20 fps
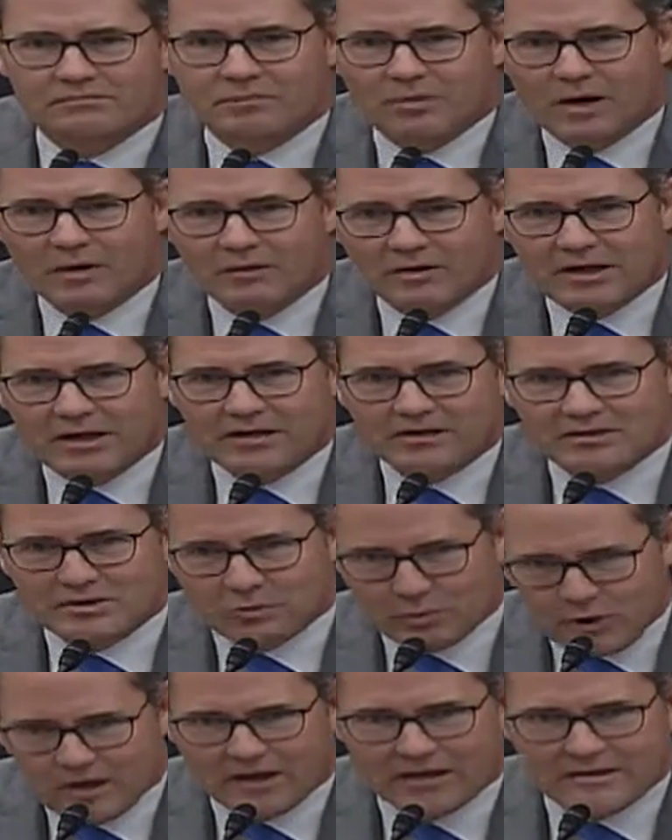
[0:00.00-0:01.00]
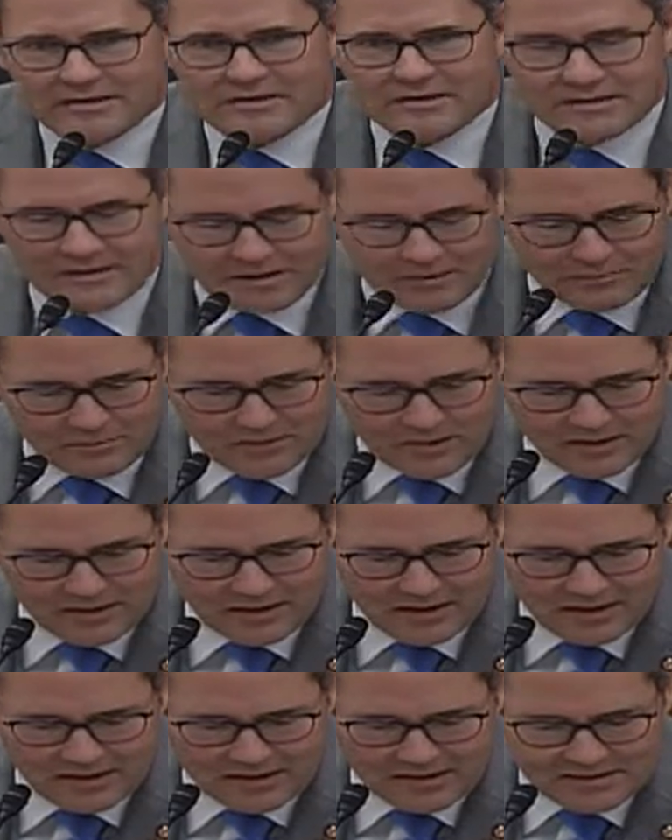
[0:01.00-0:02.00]
probably not a surprise to some
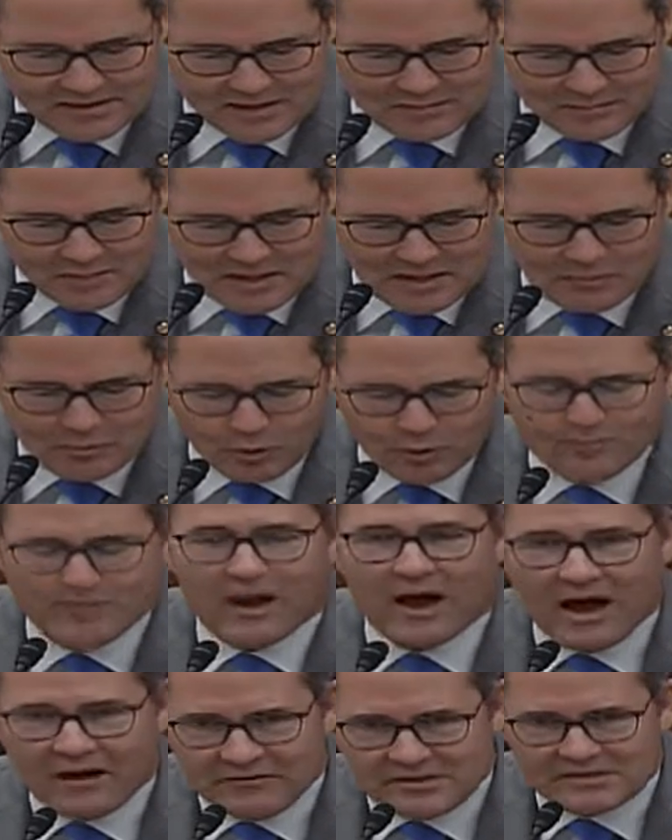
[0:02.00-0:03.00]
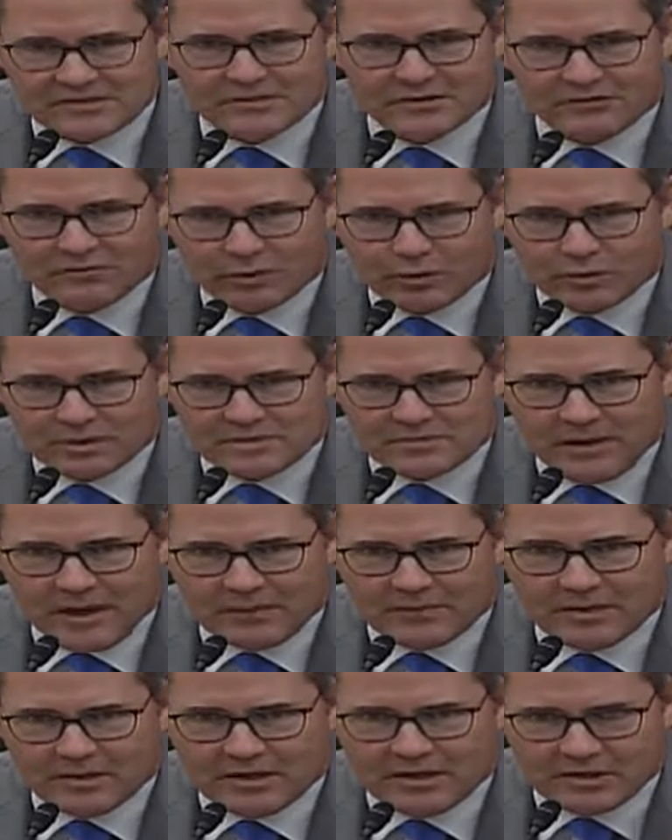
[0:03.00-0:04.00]
uh, to some people. Obviously, Florida's
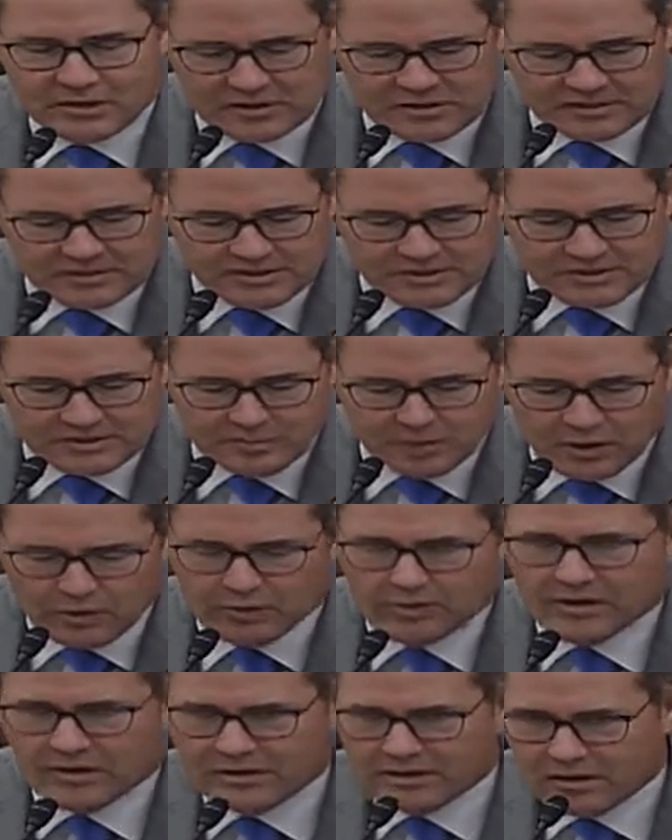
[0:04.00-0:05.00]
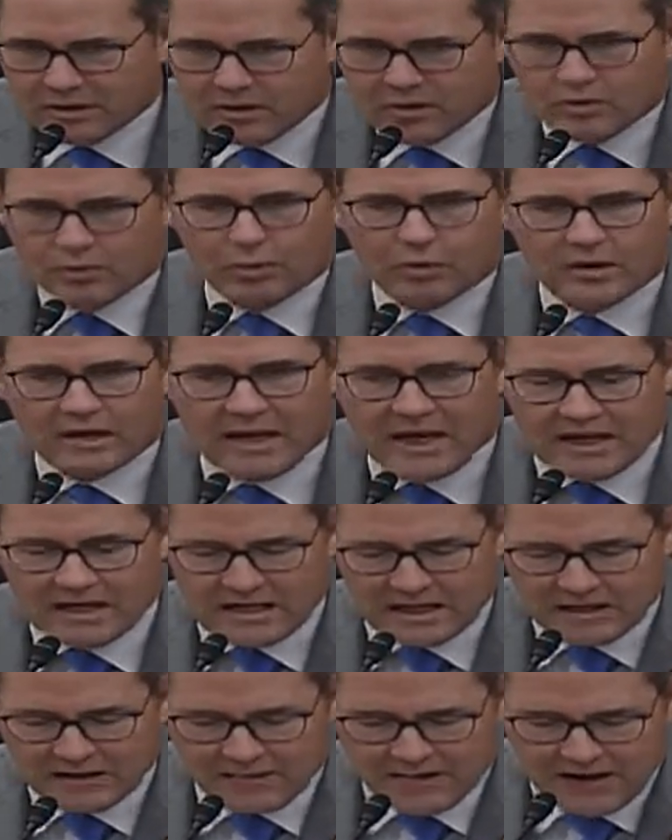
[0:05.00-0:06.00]
population has exploded. We're
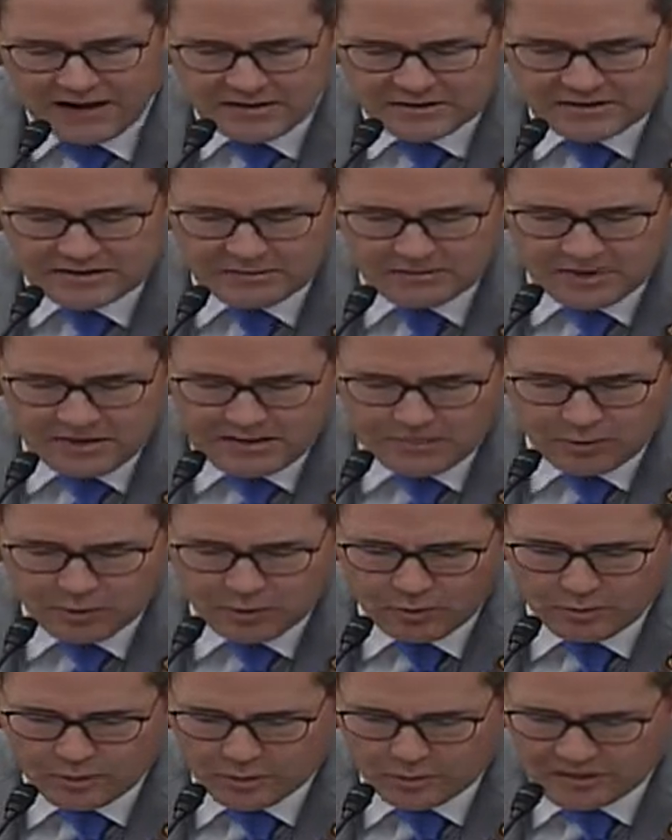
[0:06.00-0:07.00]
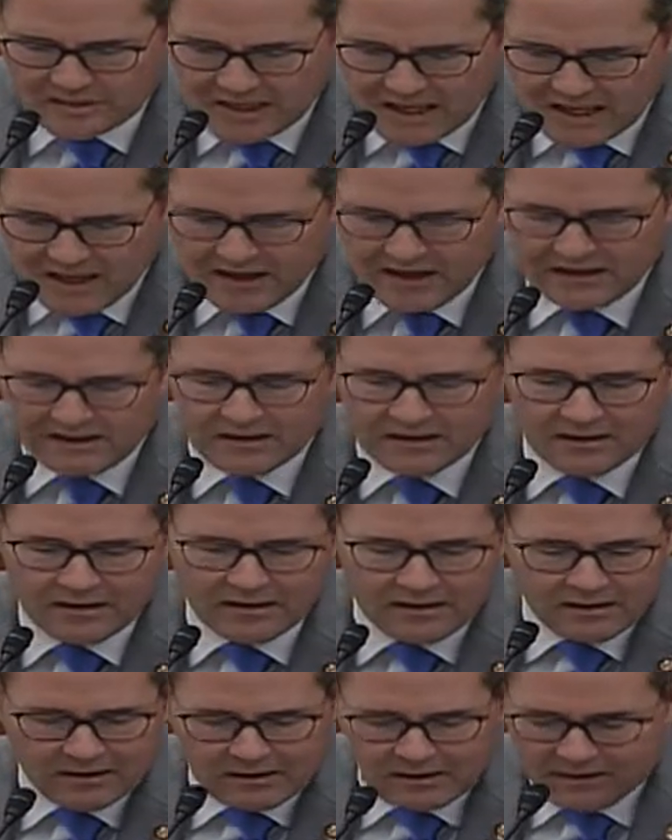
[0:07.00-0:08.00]
gaining a thousand people per day.
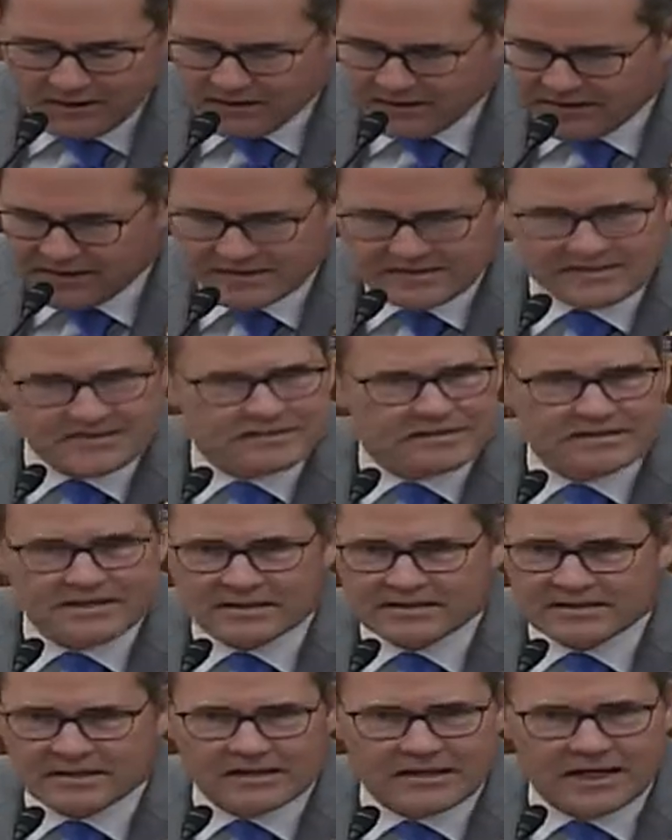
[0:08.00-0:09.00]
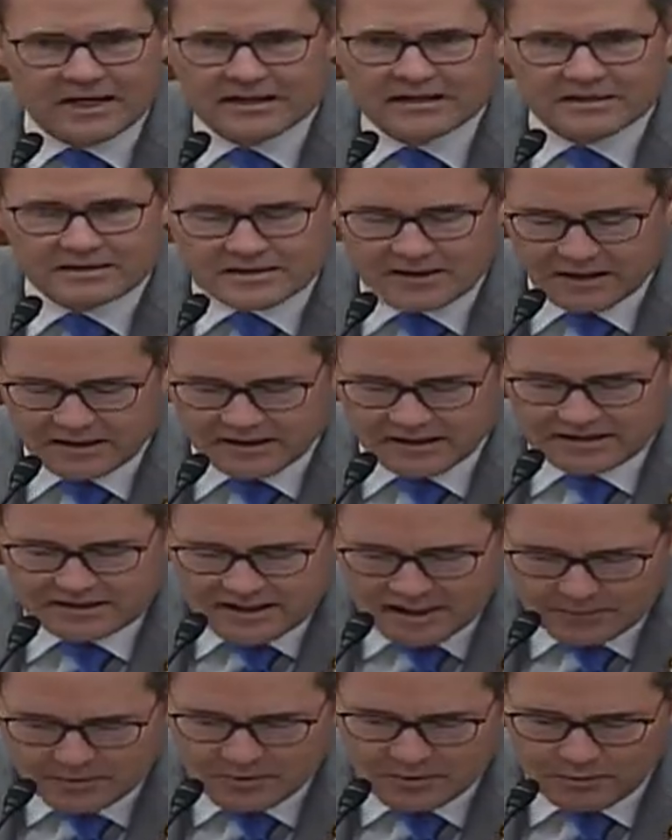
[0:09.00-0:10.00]
This disconnect is
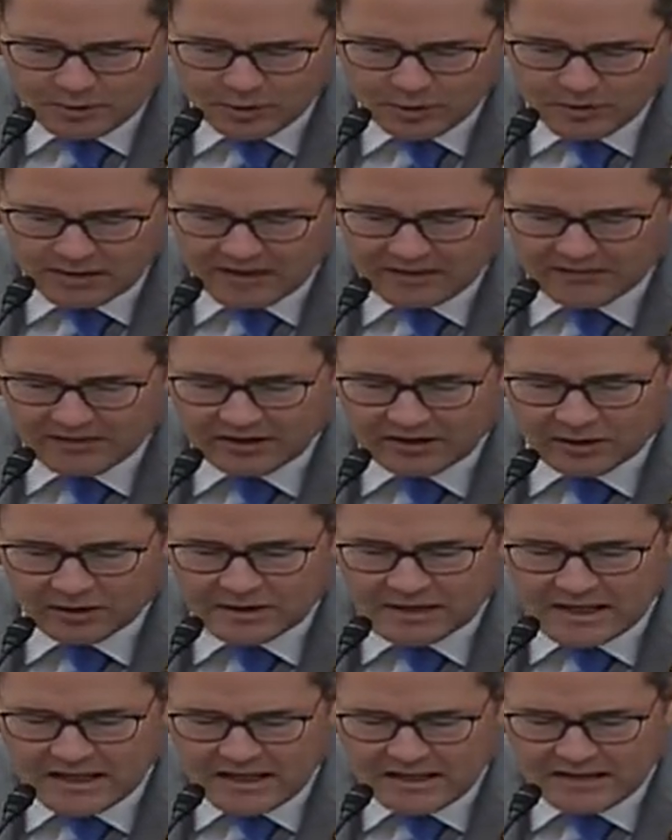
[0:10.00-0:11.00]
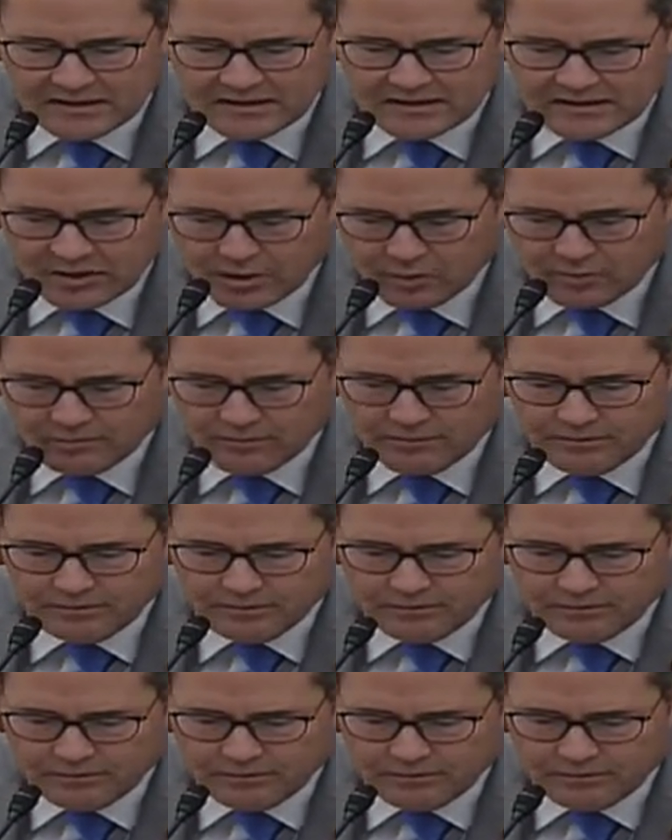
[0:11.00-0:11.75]
unacceptable, given our needs. So,